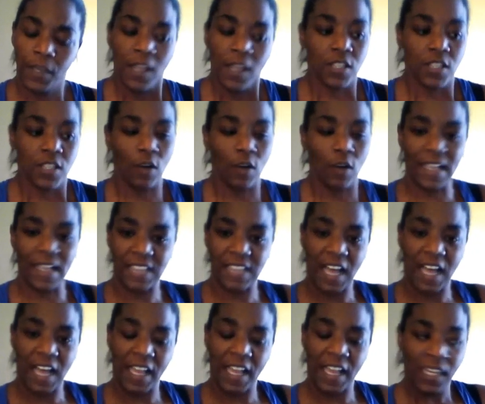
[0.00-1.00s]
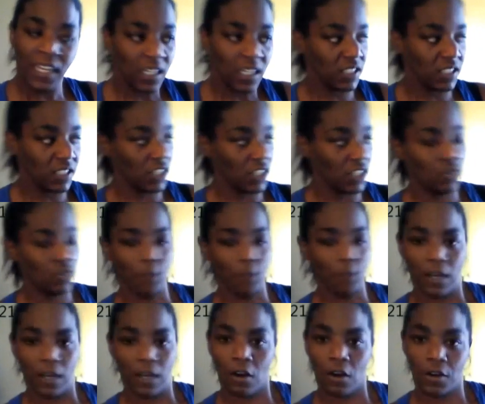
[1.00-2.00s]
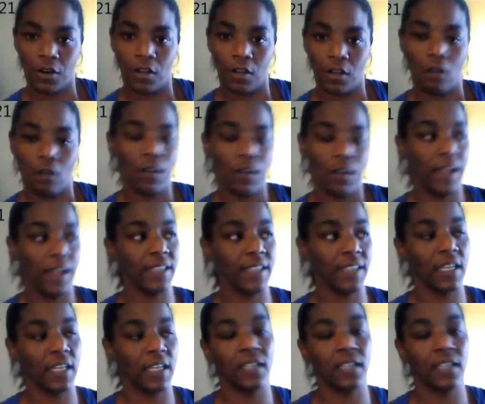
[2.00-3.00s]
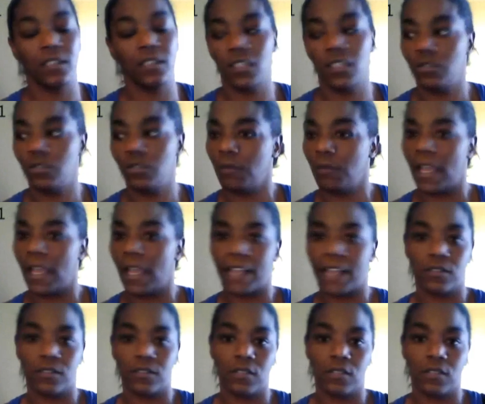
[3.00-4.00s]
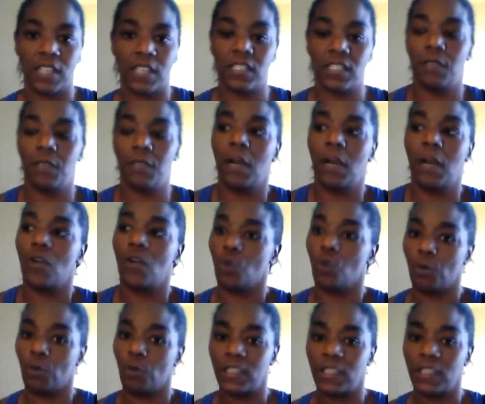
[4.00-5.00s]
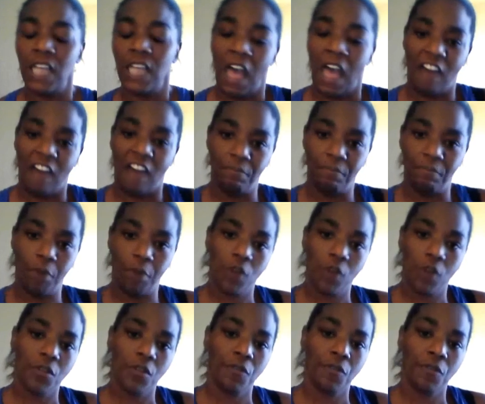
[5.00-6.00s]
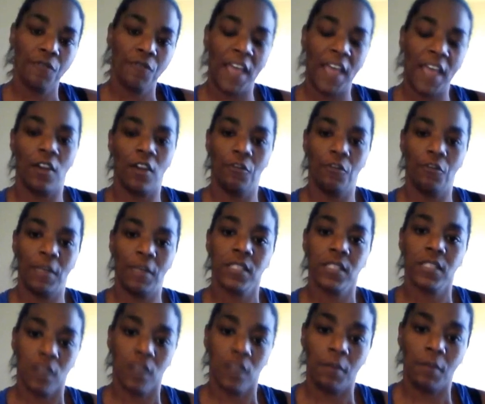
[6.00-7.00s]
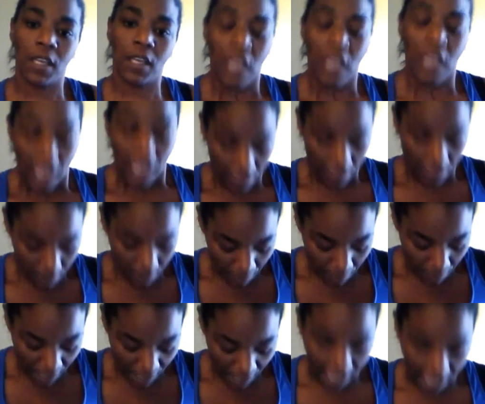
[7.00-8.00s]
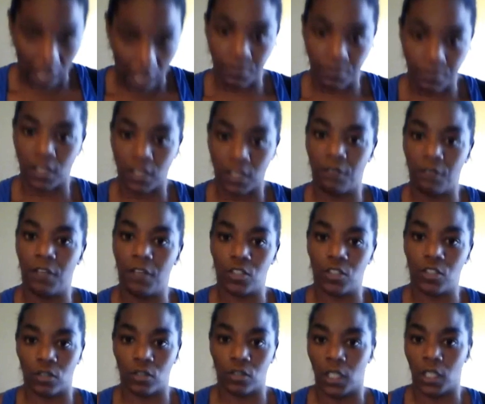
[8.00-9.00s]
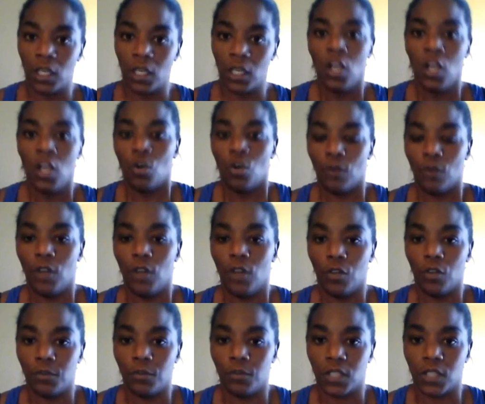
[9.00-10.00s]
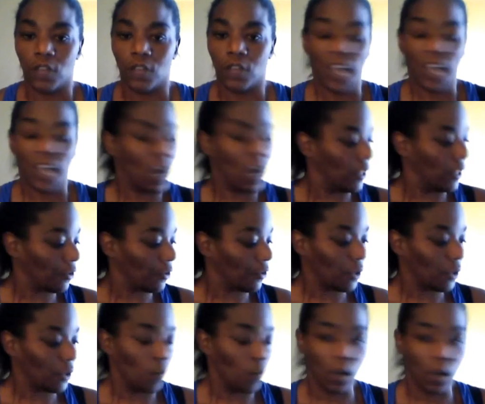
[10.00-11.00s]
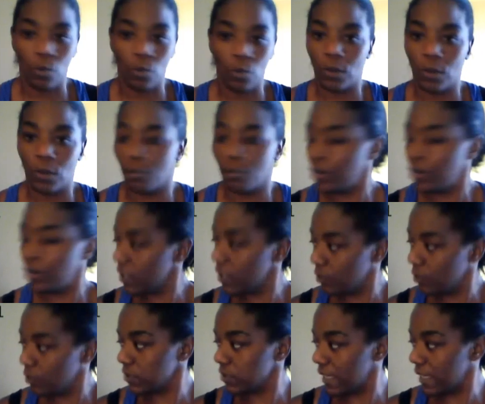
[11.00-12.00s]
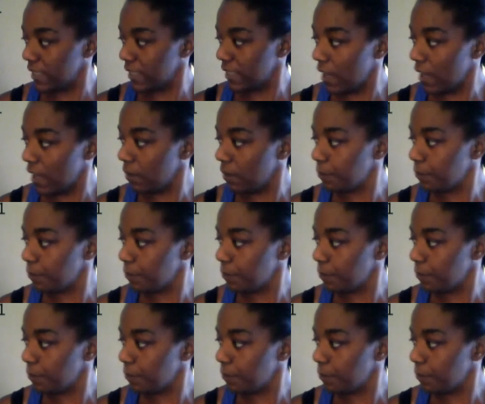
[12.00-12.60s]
So as I continued my cardio and as I continued my exercising and my aerobics, I've burned the fat off my stomach, and then my abs eventually revealed themselves. I literally woke up one morning and was like, damn,